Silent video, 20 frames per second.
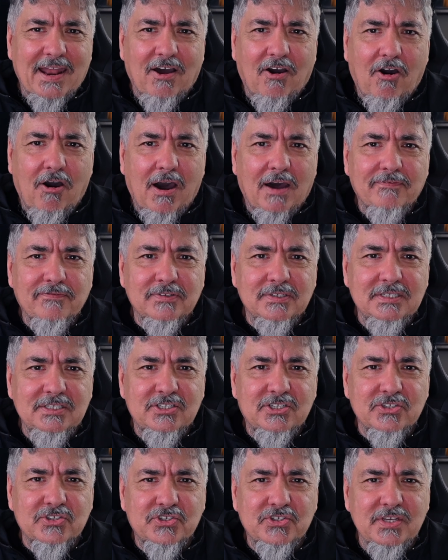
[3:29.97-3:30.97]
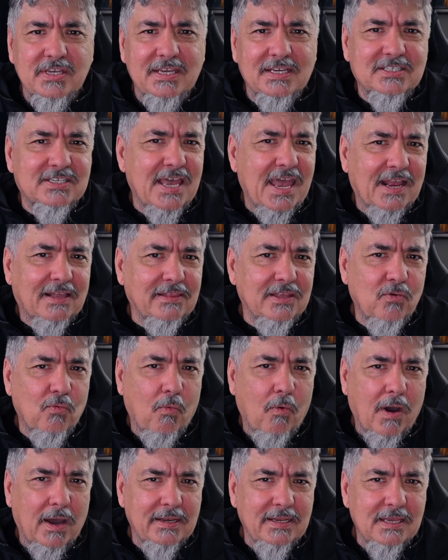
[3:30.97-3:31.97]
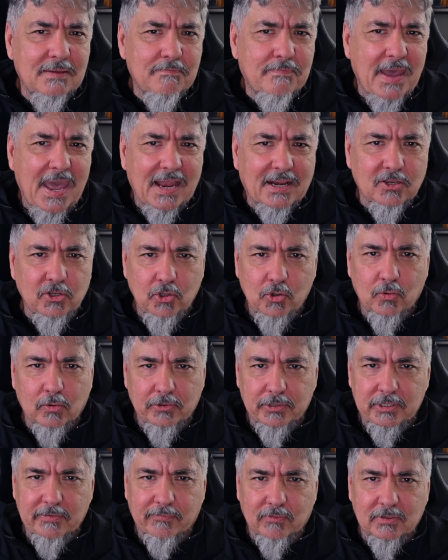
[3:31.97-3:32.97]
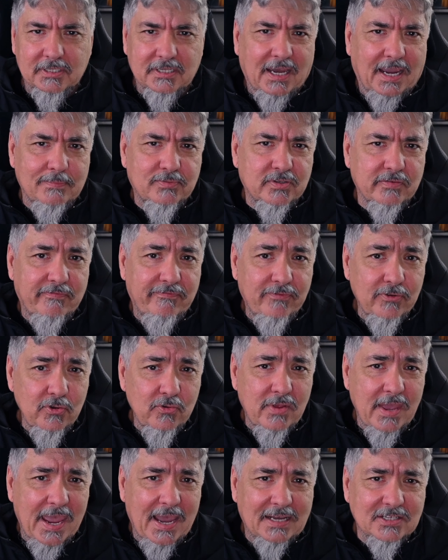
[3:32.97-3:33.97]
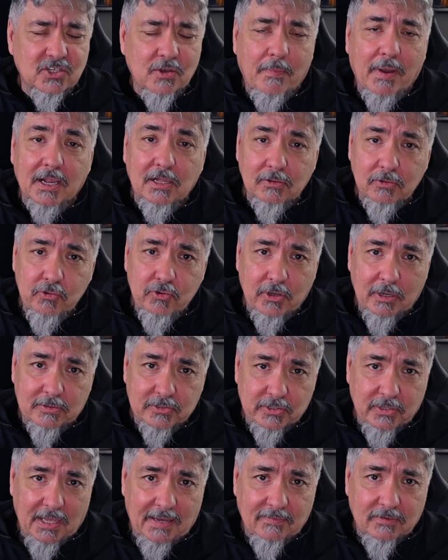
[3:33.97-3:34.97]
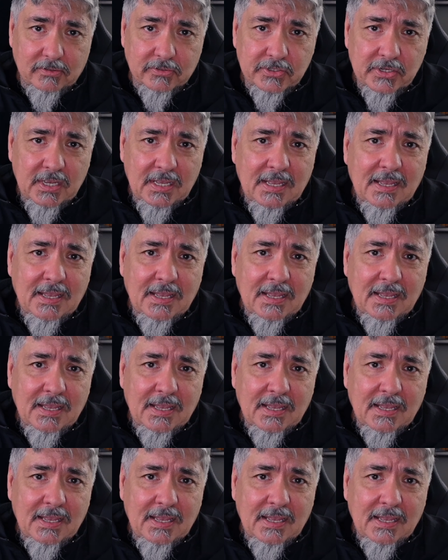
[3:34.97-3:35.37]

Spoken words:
often to see exactly what impact new or different types of food has on my glucose levels.